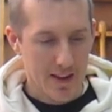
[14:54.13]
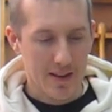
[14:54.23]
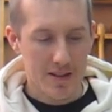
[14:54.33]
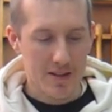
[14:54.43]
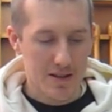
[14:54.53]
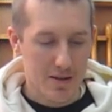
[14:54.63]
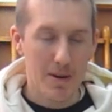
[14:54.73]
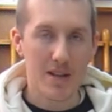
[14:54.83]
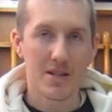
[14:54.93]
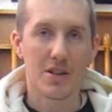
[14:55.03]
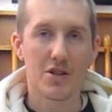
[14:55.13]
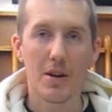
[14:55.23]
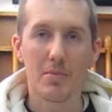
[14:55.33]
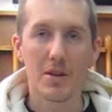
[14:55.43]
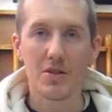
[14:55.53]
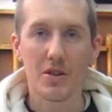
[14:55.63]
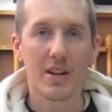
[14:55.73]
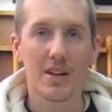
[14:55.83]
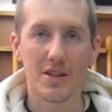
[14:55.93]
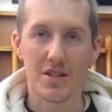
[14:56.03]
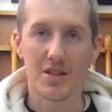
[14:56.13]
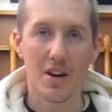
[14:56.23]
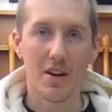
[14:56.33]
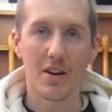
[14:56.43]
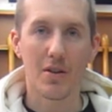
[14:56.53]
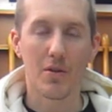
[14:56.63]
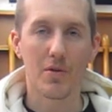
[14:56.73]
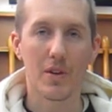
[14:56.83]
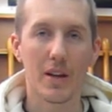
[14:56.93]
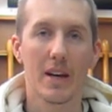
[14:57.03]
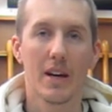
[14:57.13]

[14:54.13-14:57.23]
this is the basic shape. This will get you started, hopefully,